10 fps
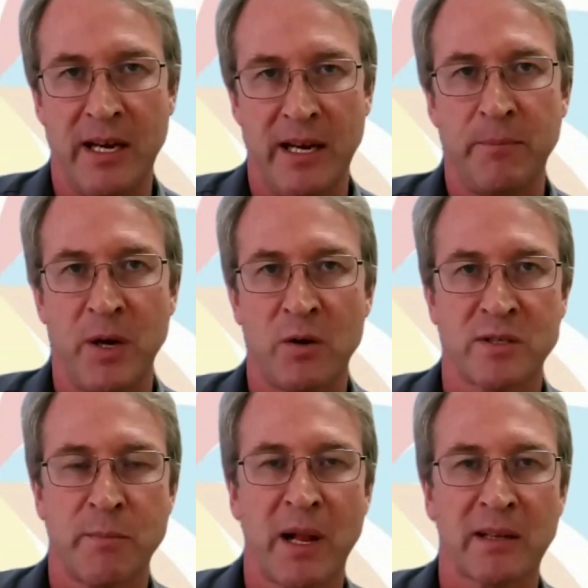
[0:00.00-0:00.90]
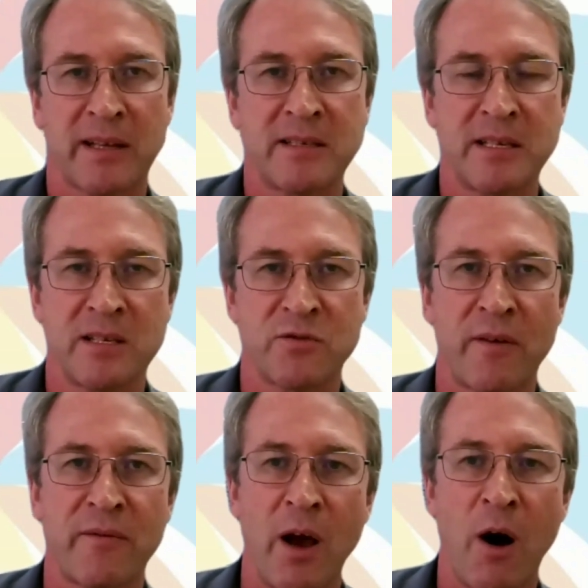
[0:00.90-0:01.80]
literally, because the bulk
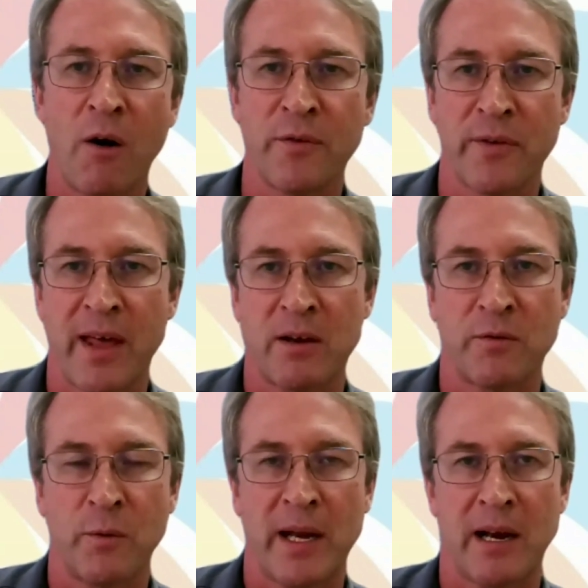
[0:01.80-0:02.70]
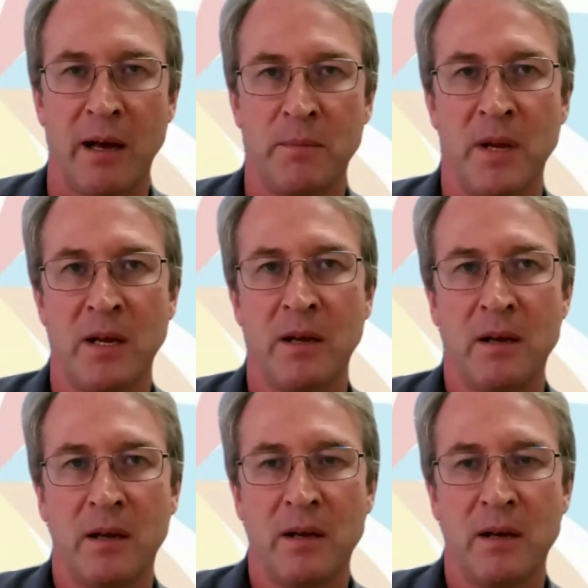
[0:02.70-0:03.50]
density is roughly half of that of quicklime.